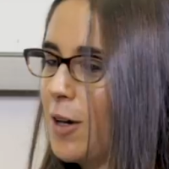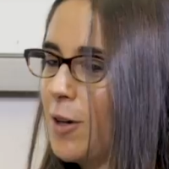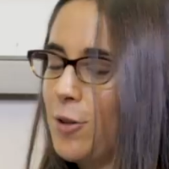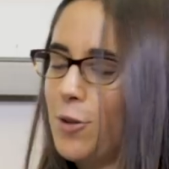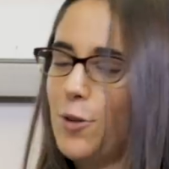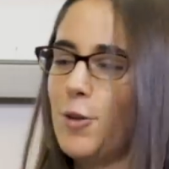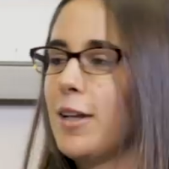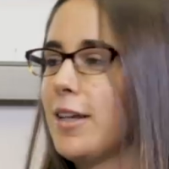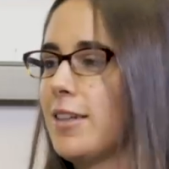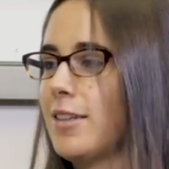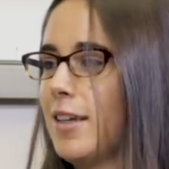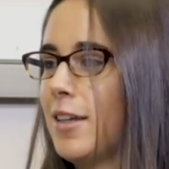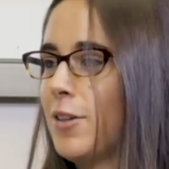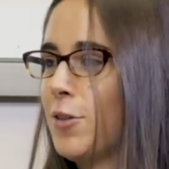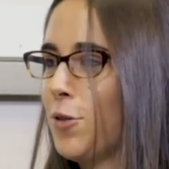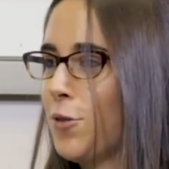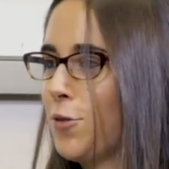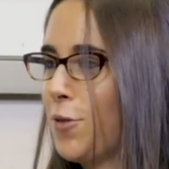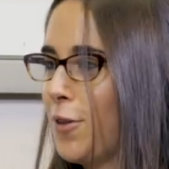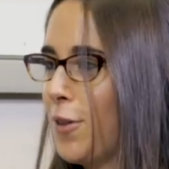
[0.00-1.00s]
So let's end
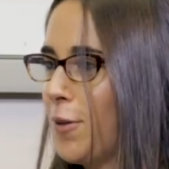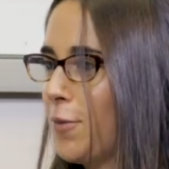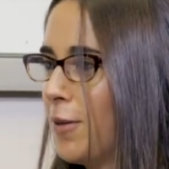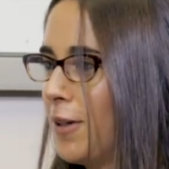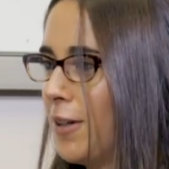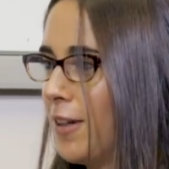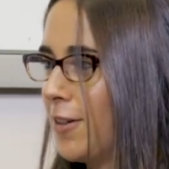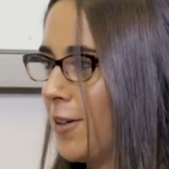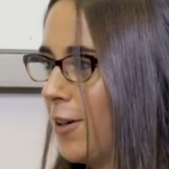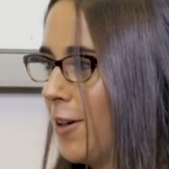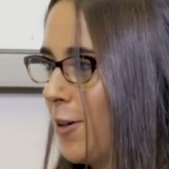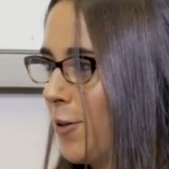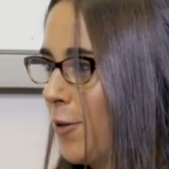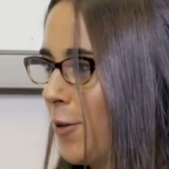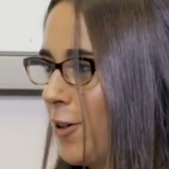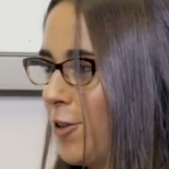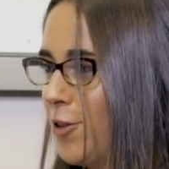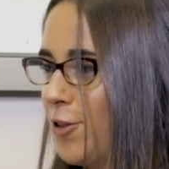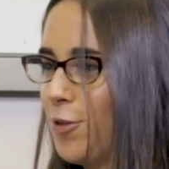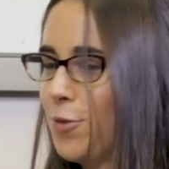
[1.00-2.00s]
off with the $1 million
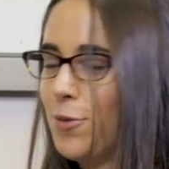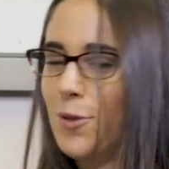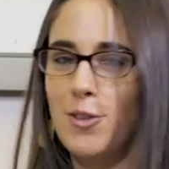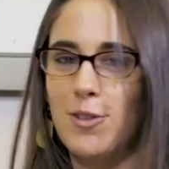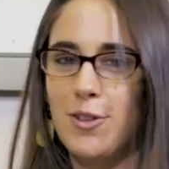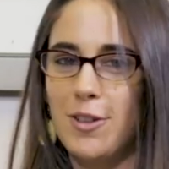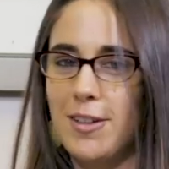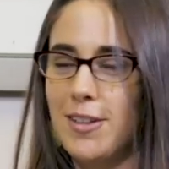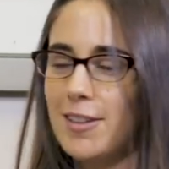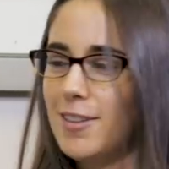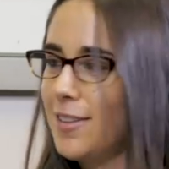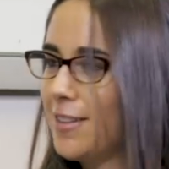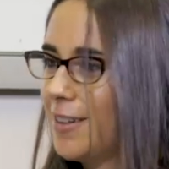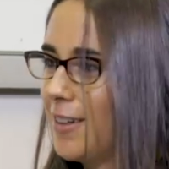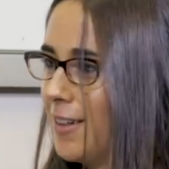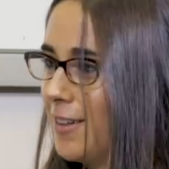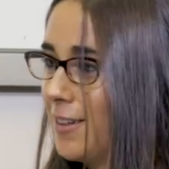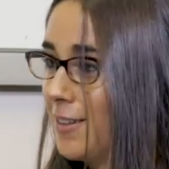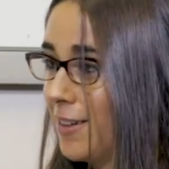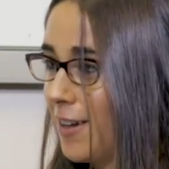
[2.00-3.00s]
question, which is
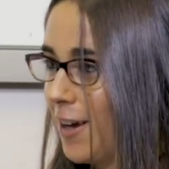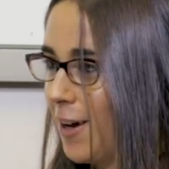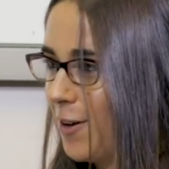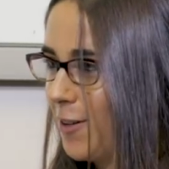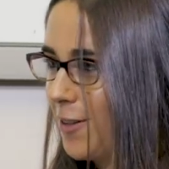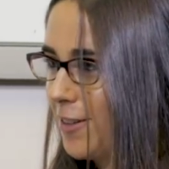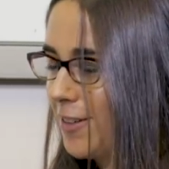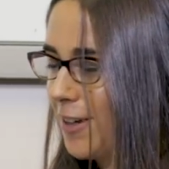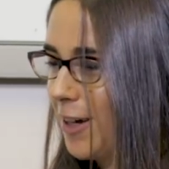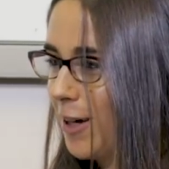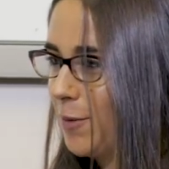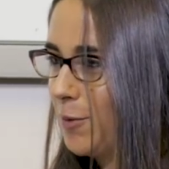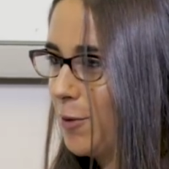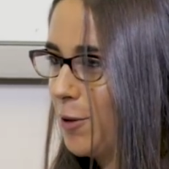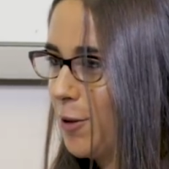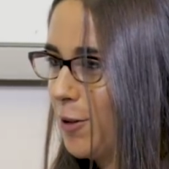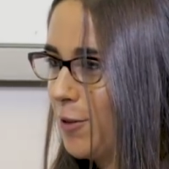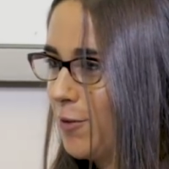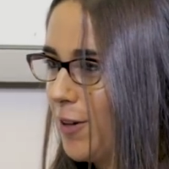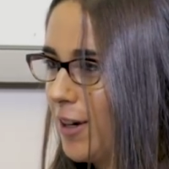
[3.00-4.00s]
now the time
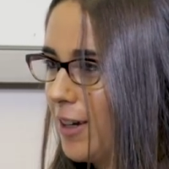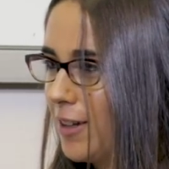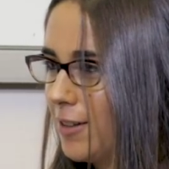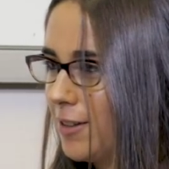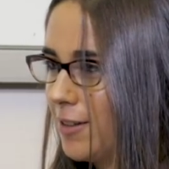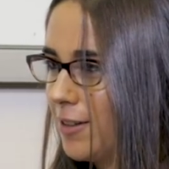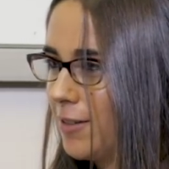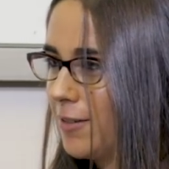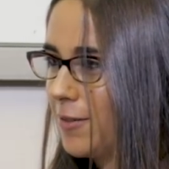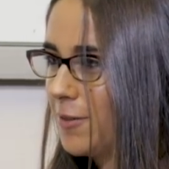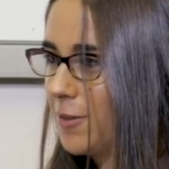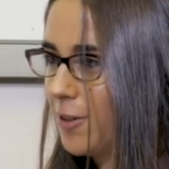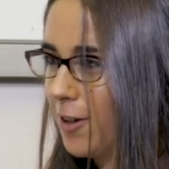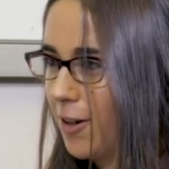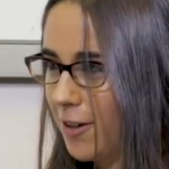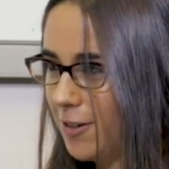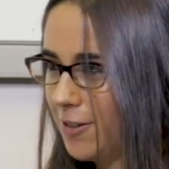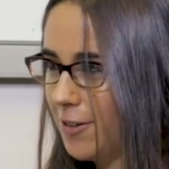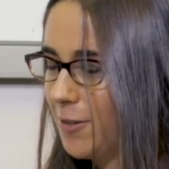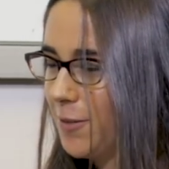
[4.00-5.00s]
to invest?
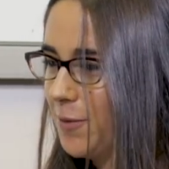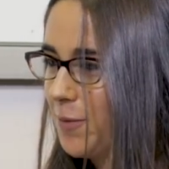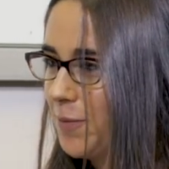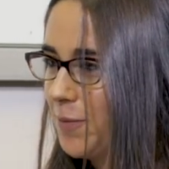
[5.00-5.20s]
Todd?